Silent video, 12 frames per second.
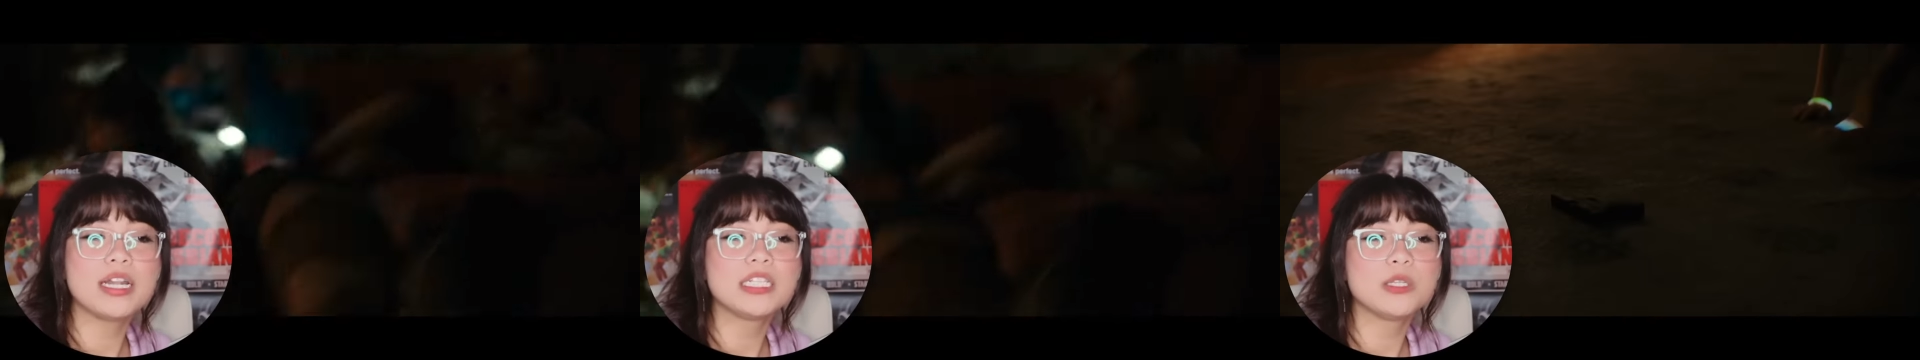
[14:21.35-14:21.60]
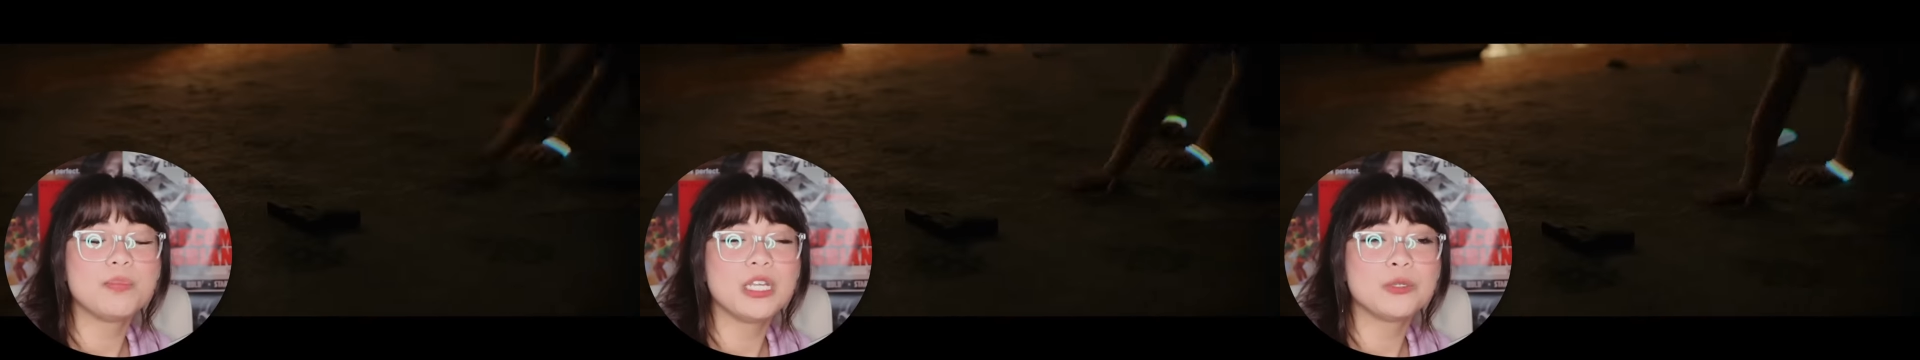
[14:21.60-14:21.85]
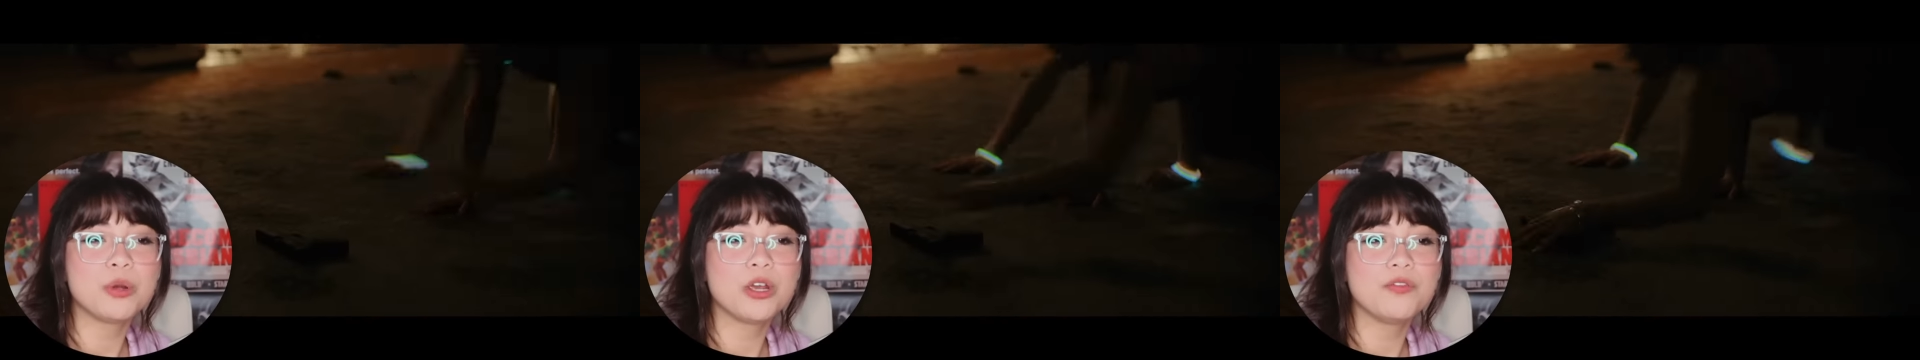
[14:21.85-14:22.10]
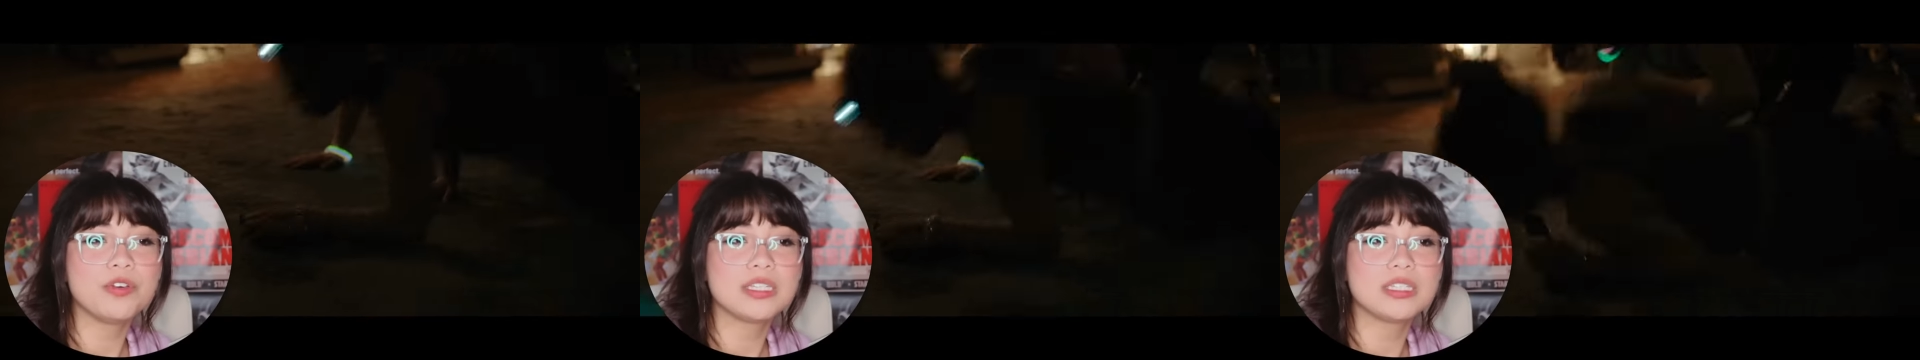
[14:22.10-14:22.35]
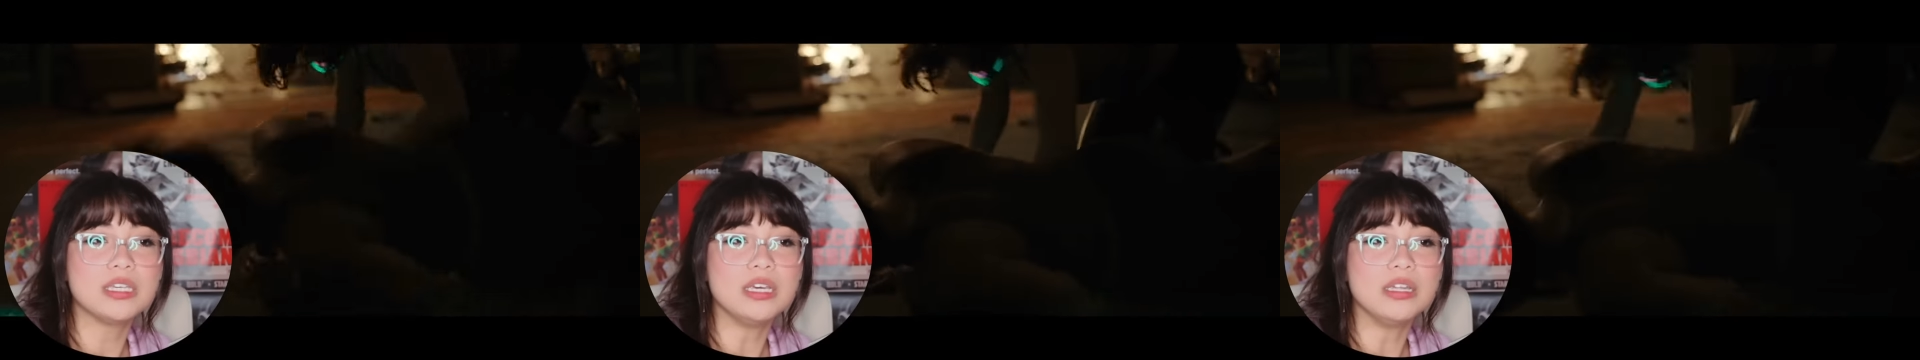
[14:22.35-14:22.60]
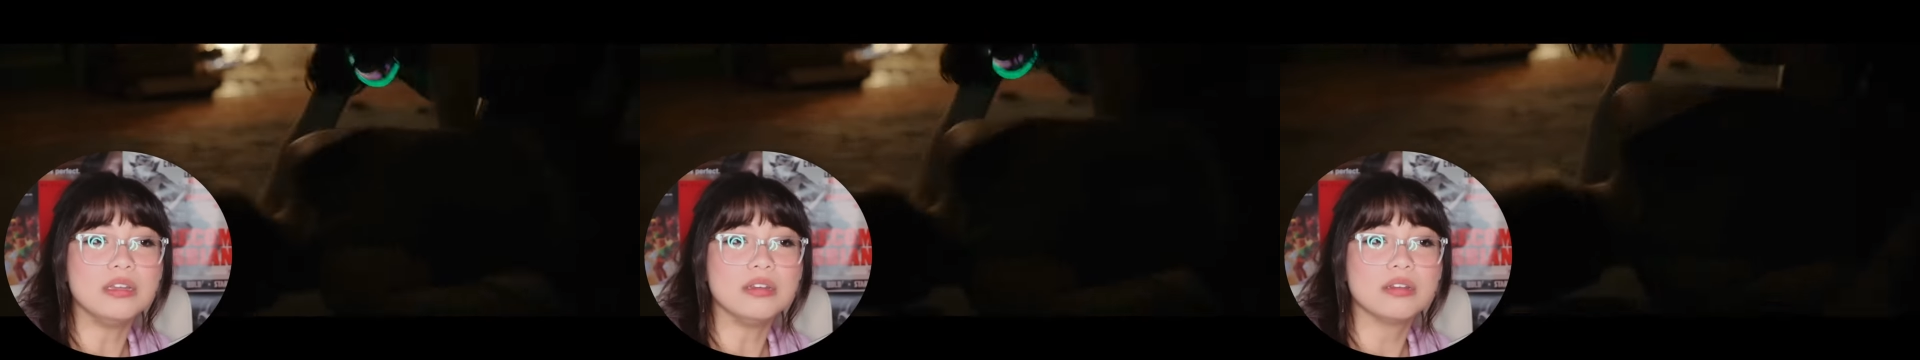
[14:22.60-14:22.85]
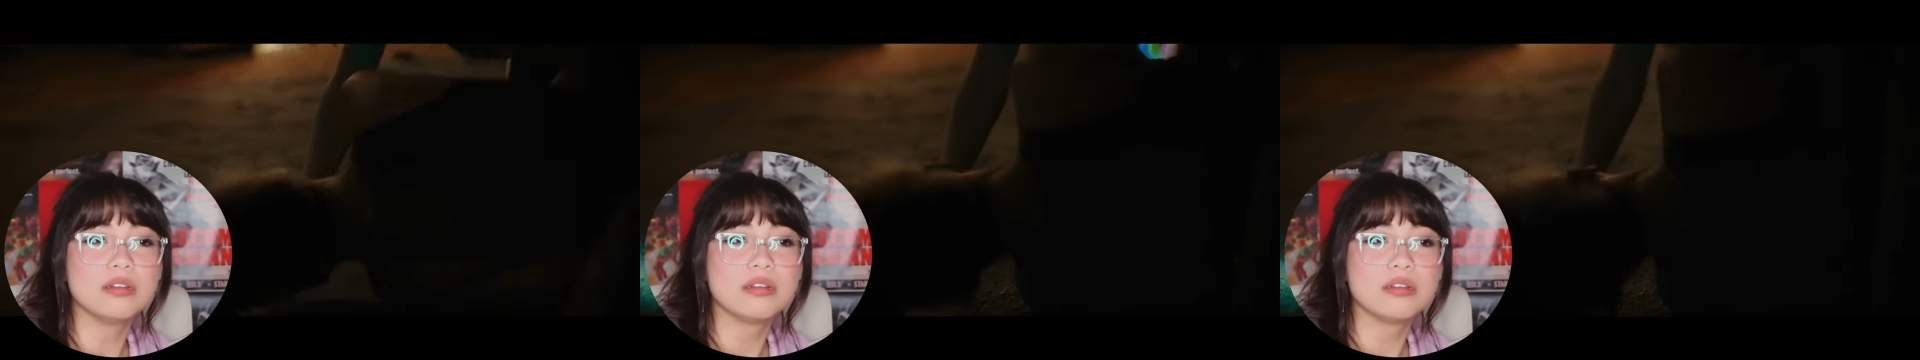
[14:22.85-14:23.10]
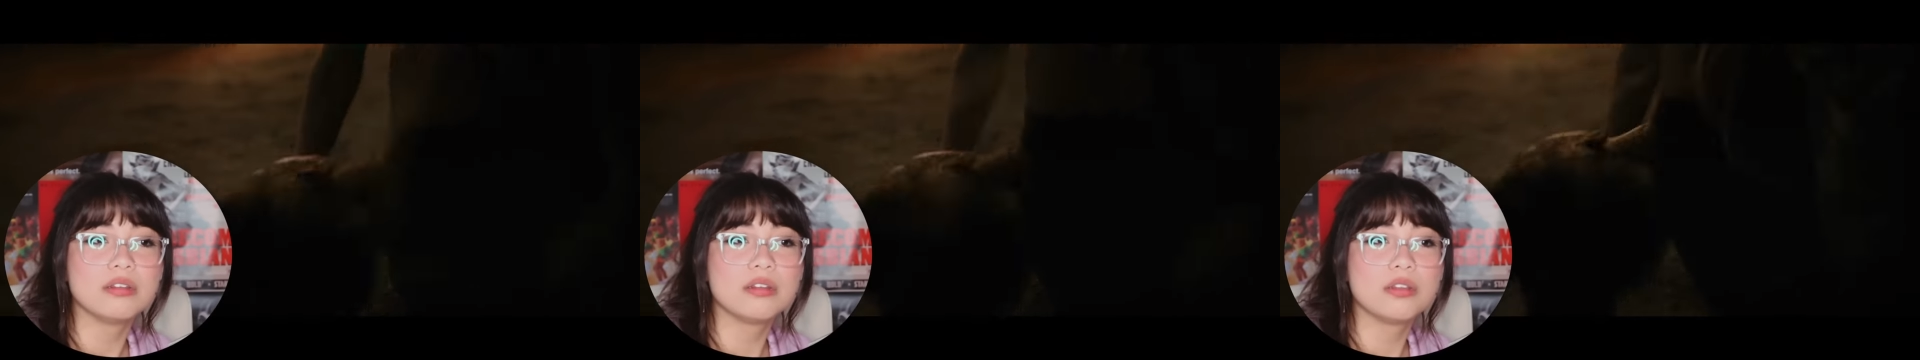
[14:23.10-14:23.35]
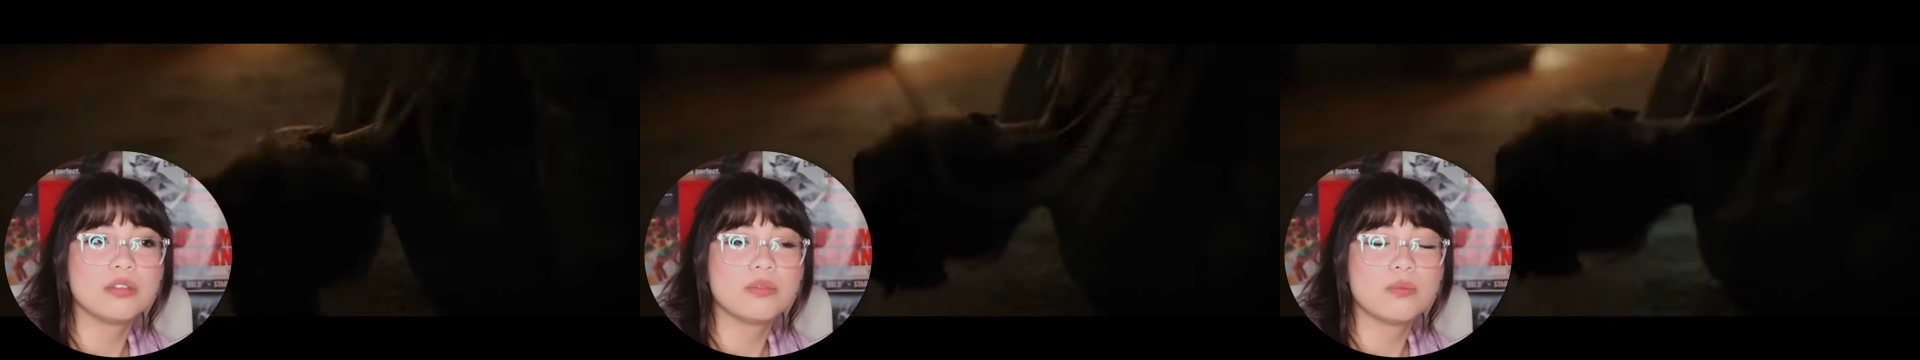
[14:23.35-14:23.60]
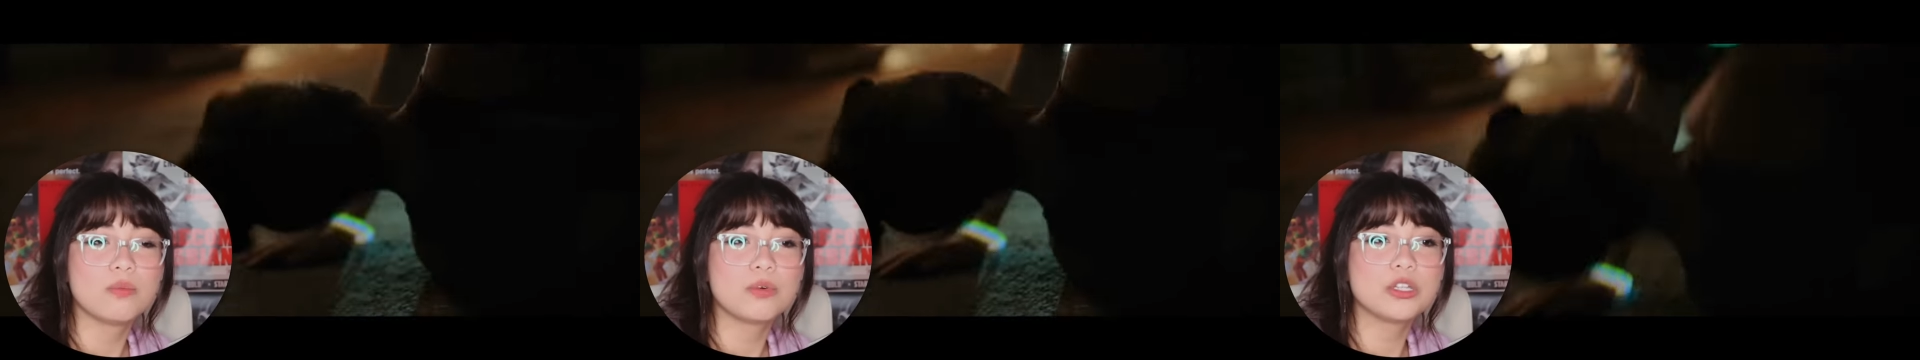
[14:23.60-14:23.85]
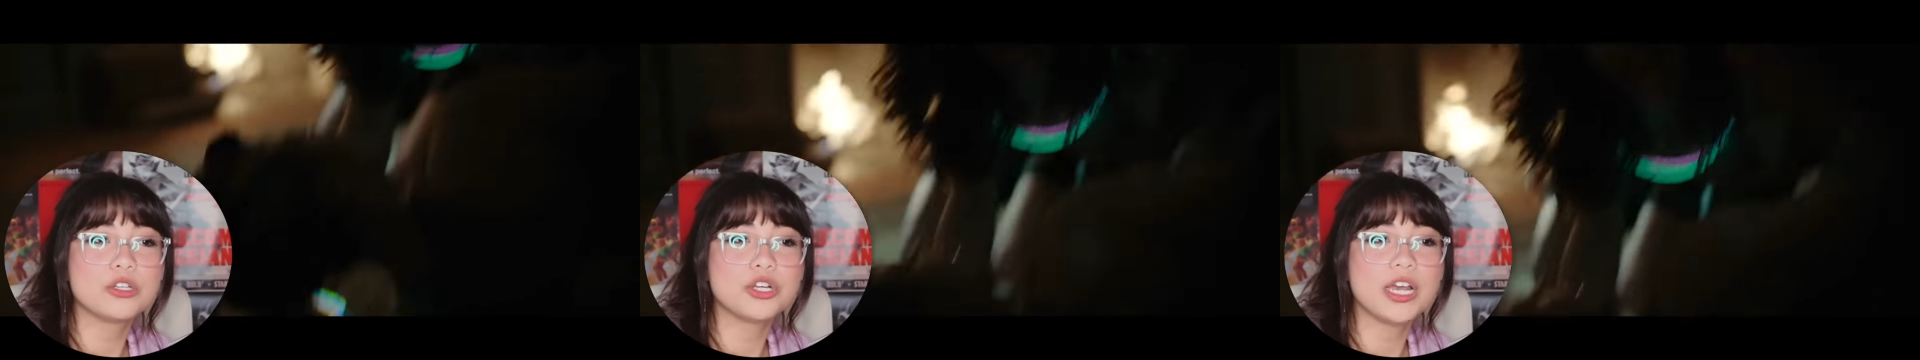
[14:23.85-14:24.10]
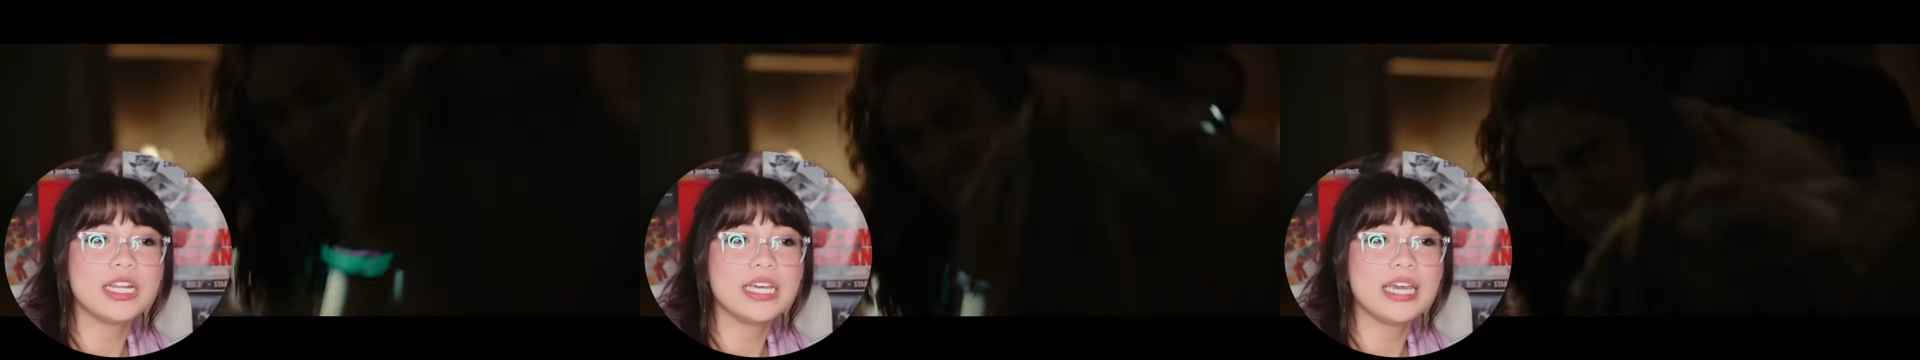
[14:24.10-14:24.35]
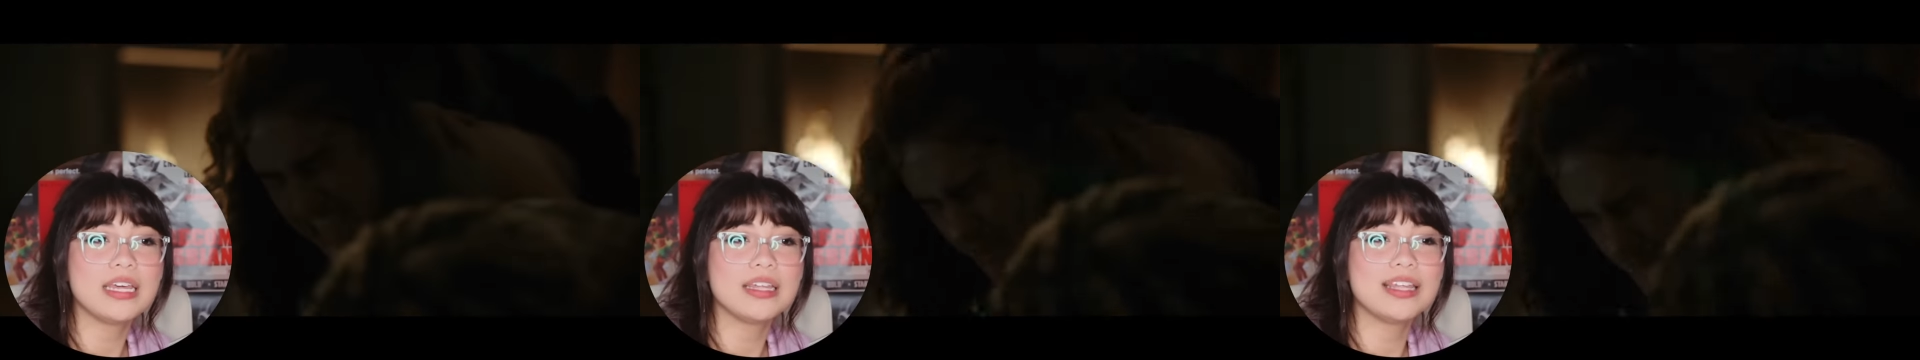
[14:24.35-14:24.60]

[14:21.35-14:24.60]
it's the pitch perfect scene where they're trying to get